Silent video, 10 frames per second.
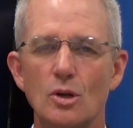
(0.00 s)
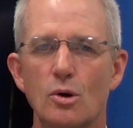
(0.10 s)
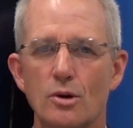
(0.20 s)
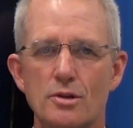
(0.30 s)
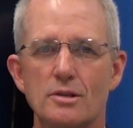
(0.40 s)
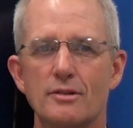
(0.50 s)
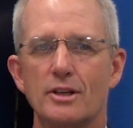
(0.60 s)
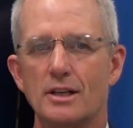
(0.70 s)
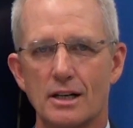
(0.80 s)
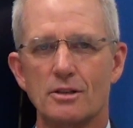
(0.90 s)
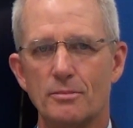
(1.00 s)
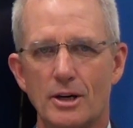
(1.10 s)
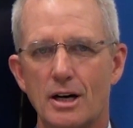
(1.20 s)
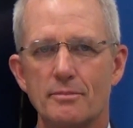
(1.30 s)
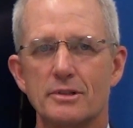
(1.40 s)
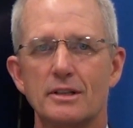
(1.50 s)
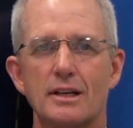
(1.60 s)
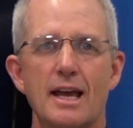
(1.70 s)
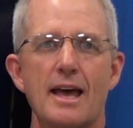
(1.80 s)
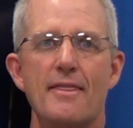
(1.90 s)
or you can give a knuckle bump,
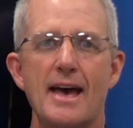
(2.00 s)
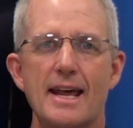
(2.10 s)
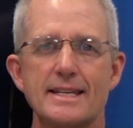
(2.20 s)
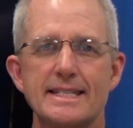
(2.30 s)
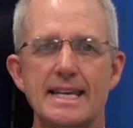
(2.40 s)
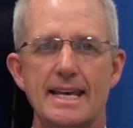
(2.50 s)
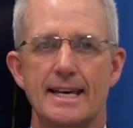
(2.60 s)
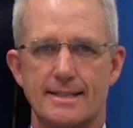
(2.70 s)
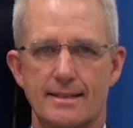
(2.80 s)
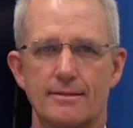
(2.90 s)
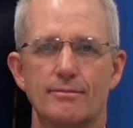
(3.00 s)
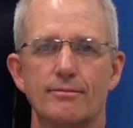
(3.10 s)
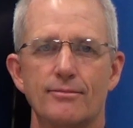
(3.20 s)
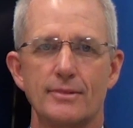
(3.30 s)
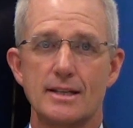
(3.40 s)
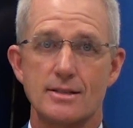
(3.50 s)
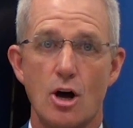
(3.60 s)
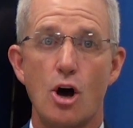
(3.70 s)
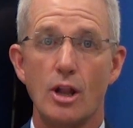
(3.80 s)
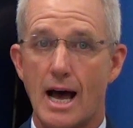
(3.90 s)
and that is it. That's
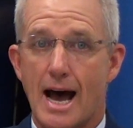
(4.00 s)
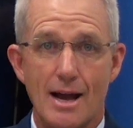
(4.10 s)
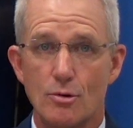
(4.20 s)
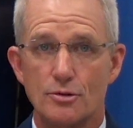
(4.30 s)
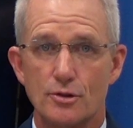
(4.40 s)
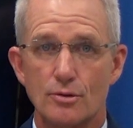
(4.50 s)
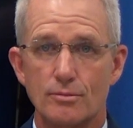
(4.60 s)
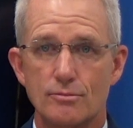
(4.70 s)
all I will do.